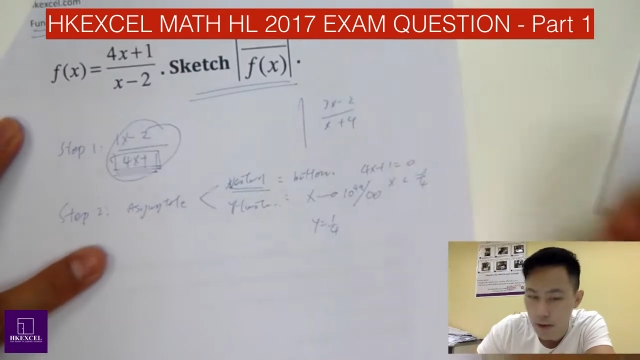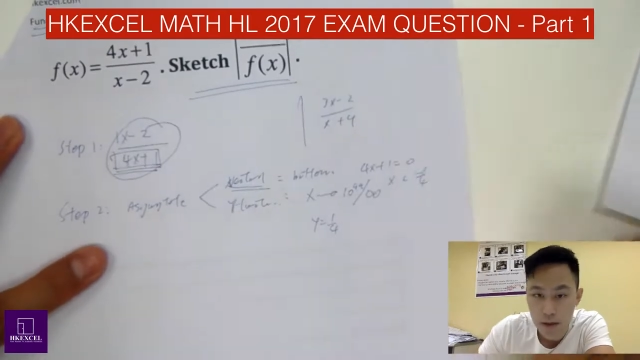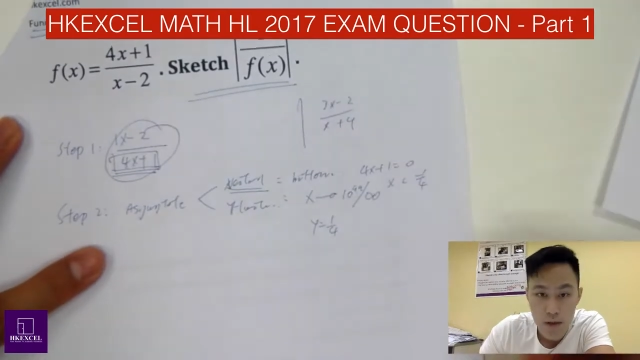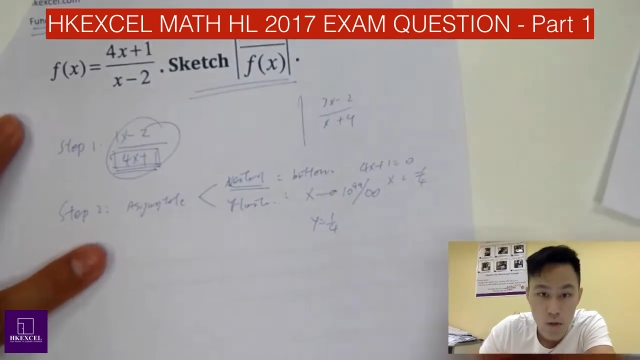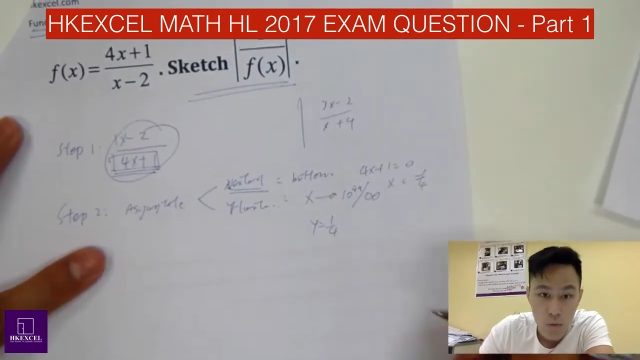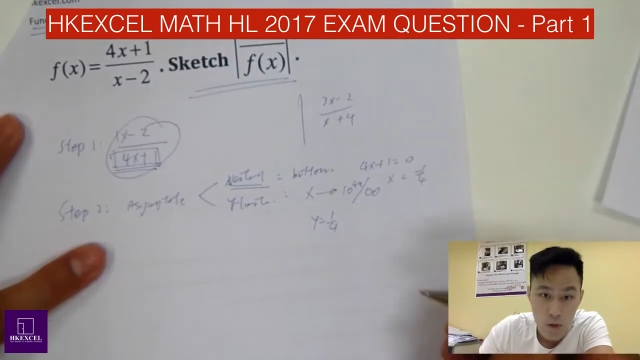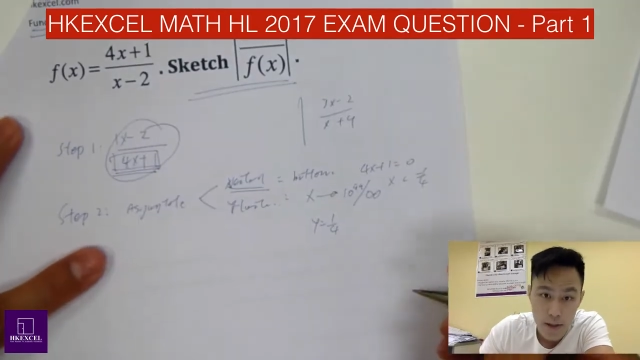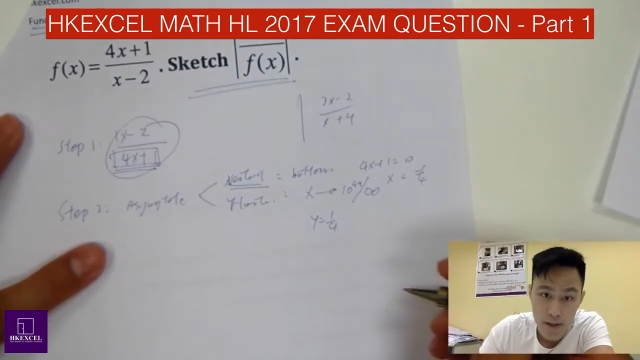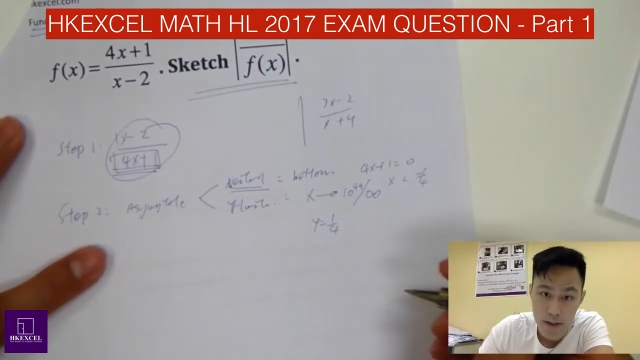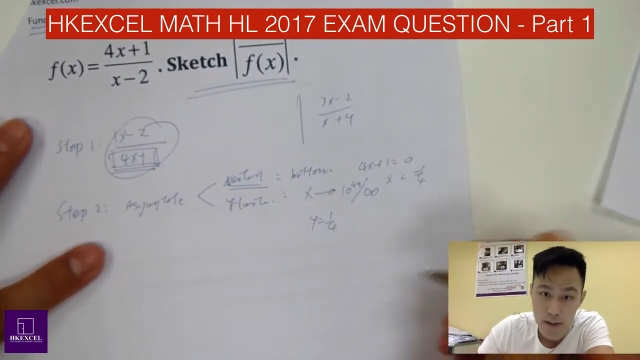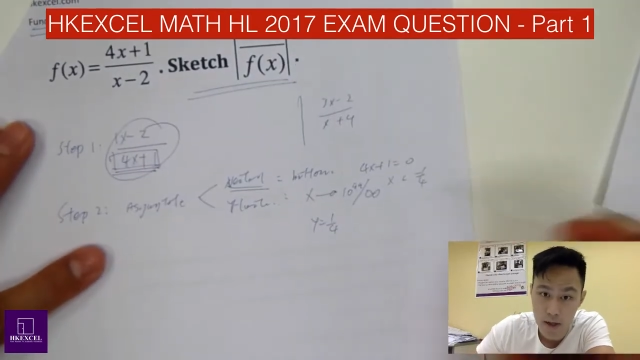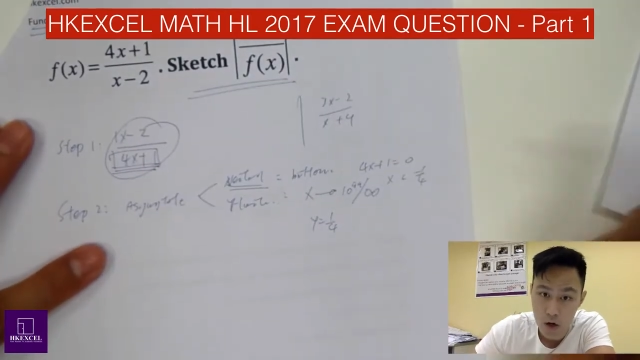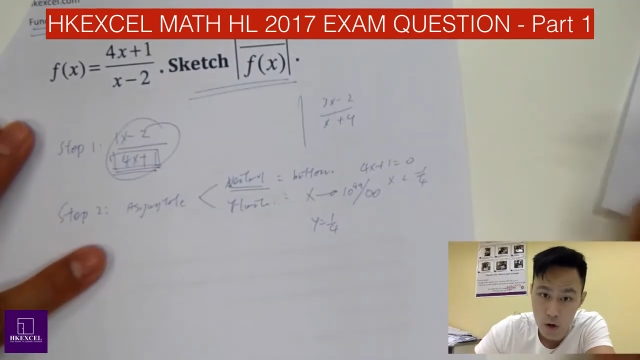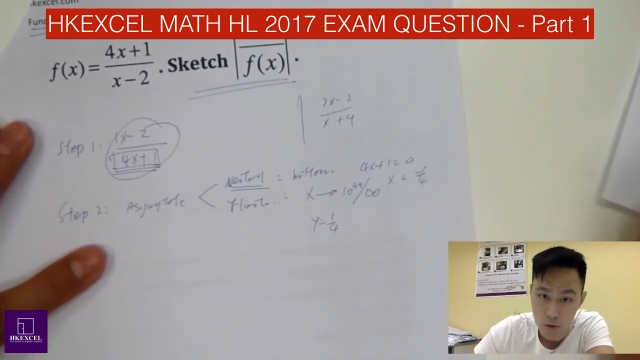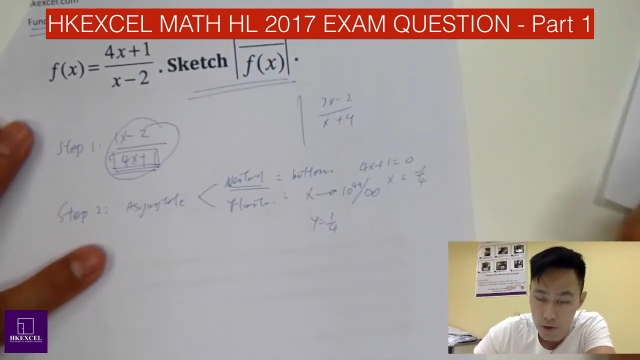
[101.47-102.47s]
So what is
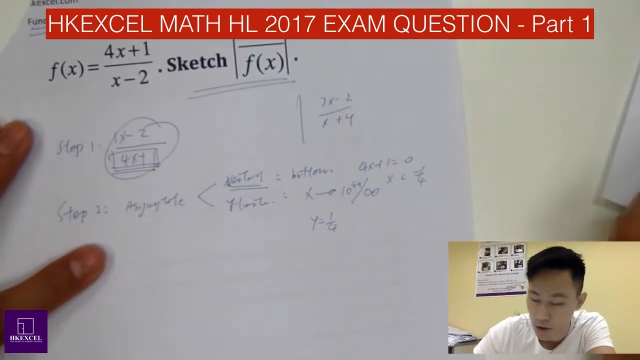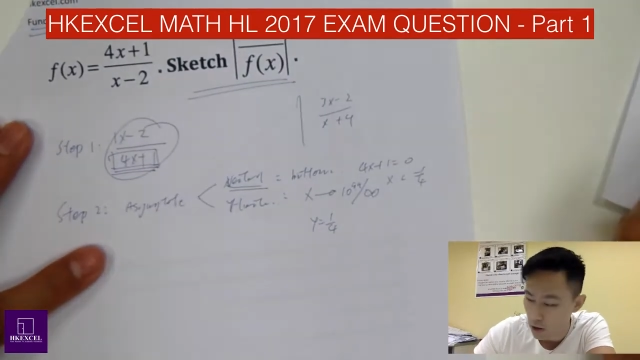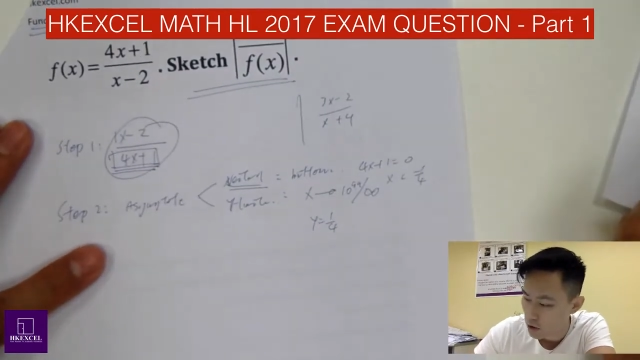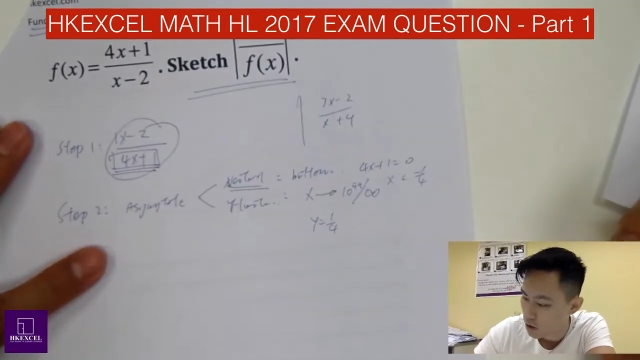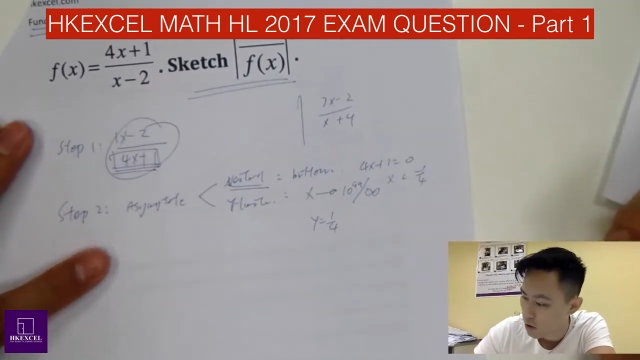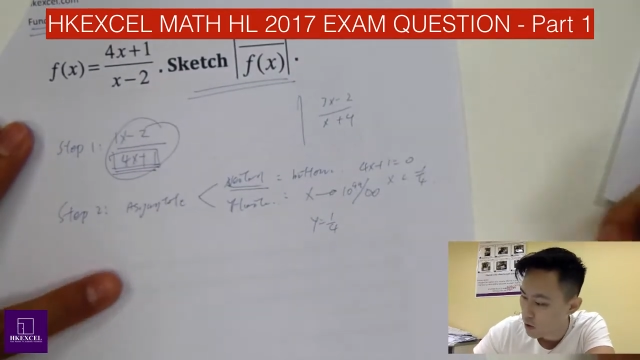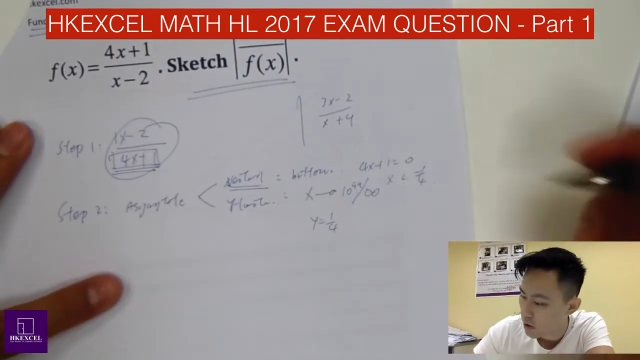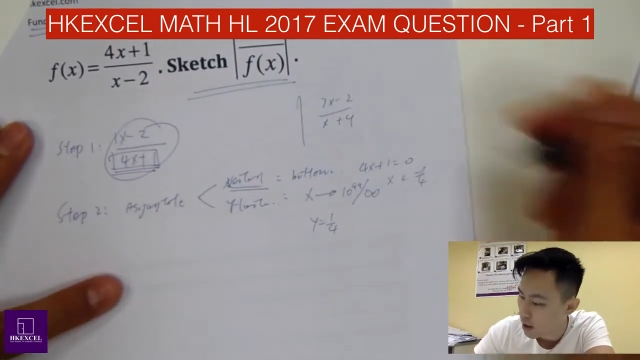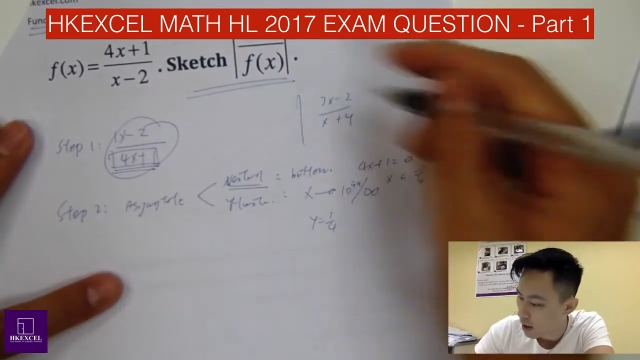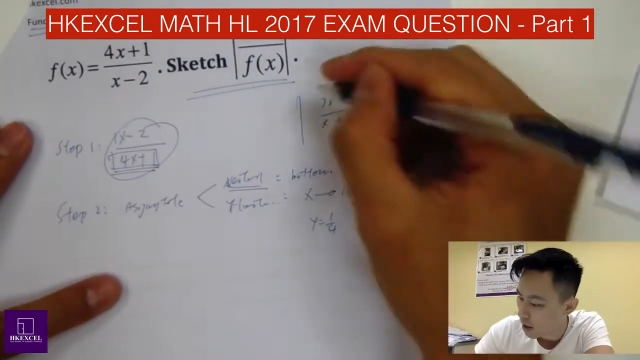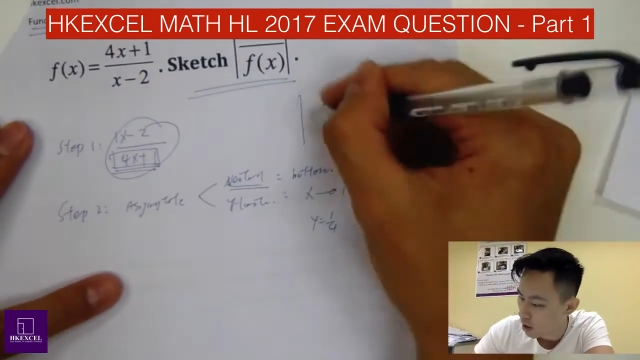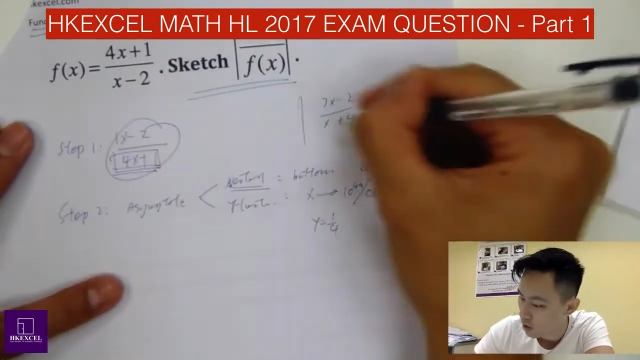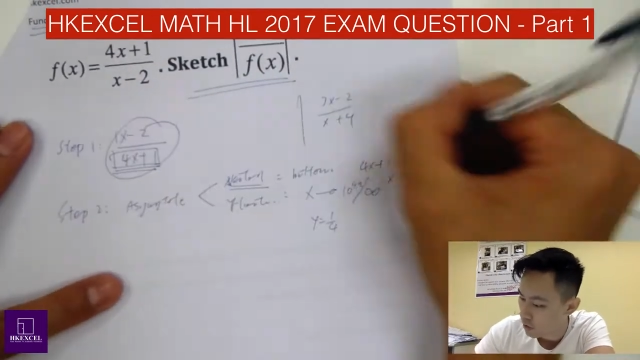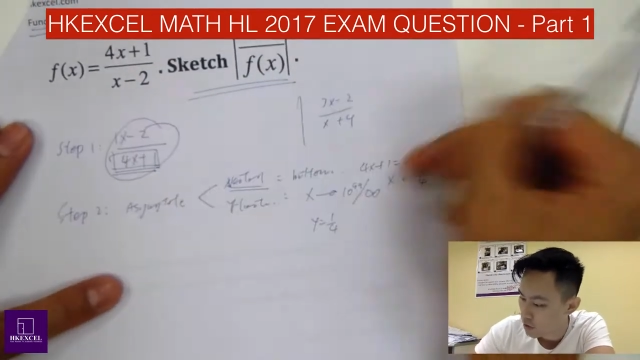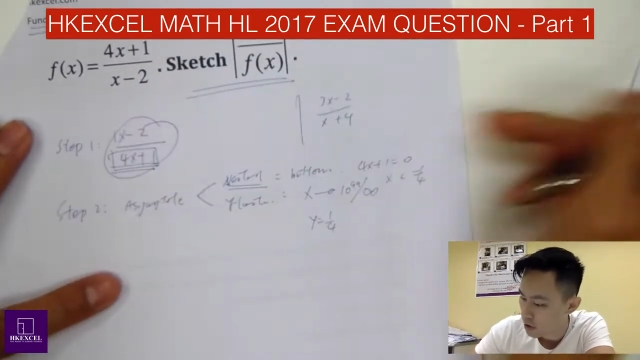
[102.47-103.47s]
the horizontal uh,
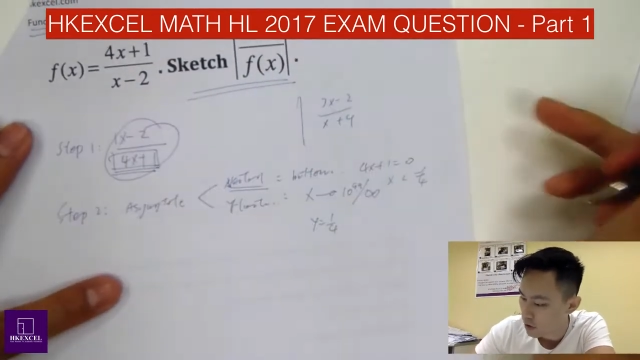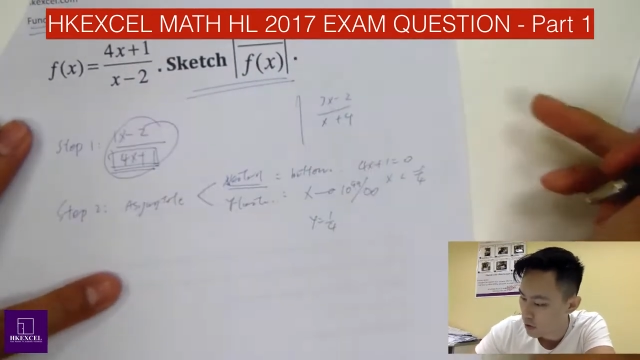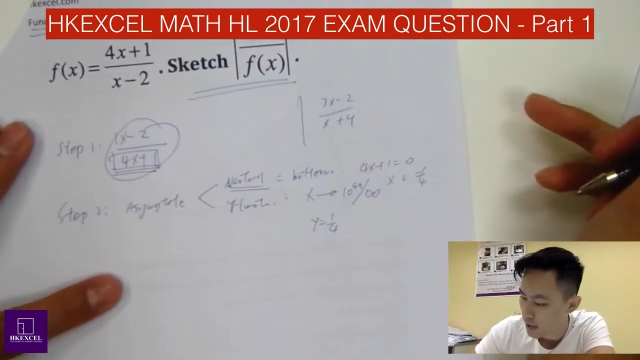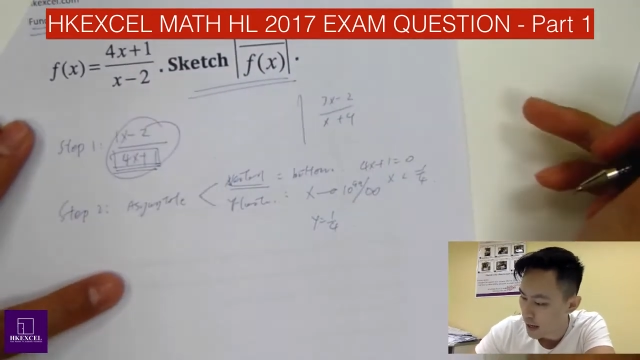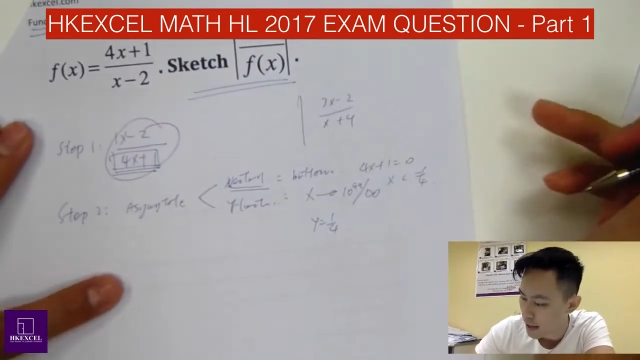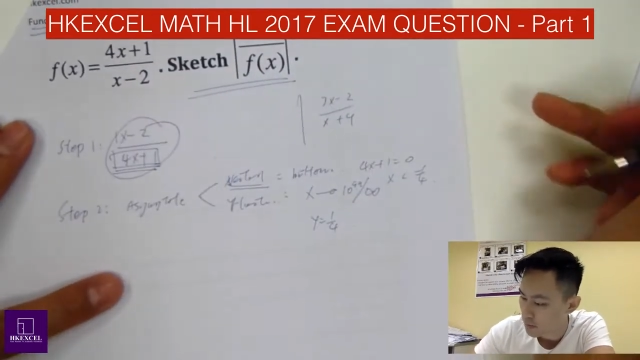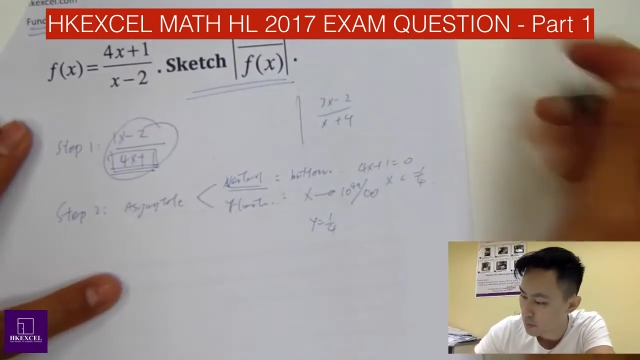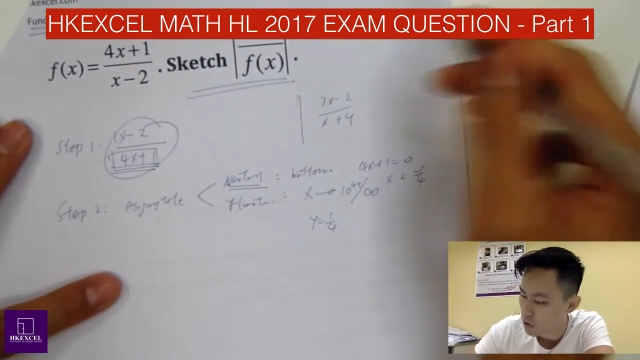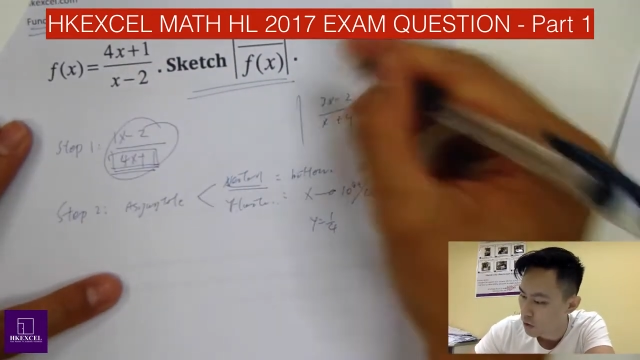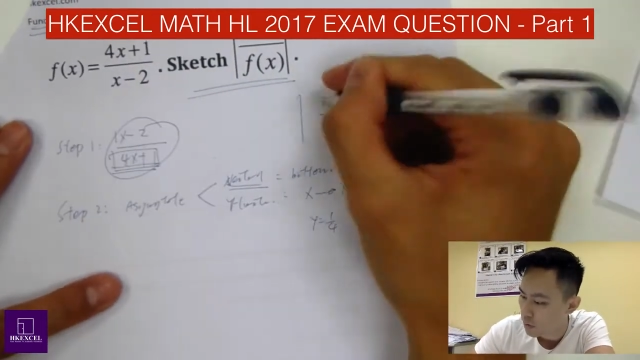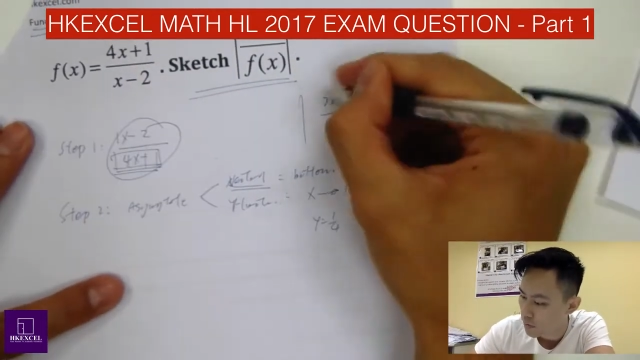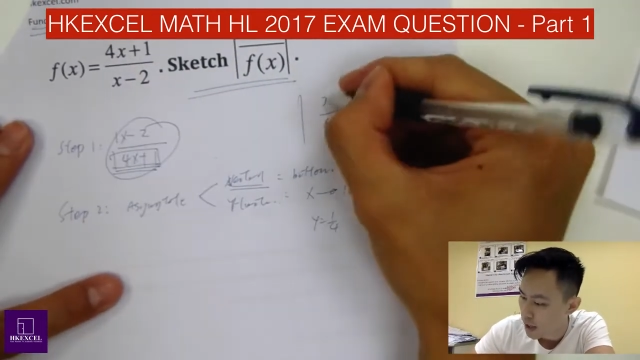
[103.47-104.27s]
horizontal asymptote?